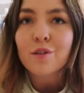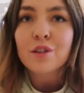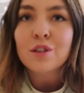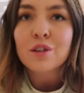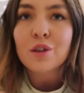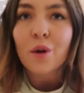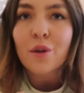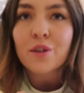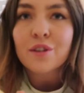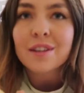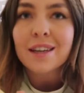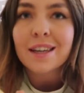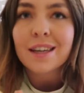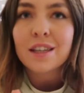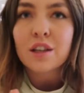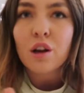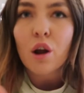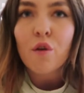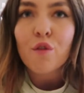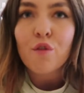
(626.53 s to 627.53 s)

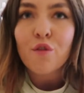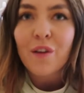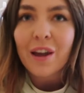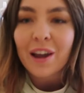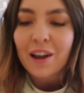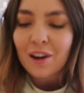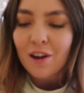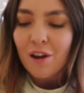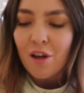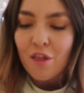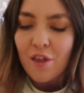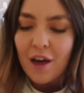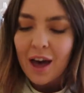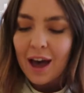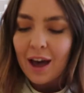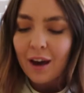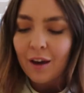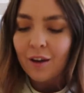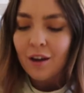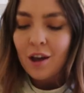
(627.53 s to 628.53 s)
sausage finger
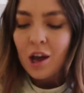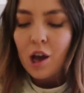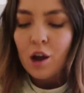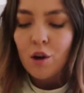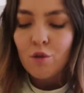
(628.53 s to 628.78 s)
there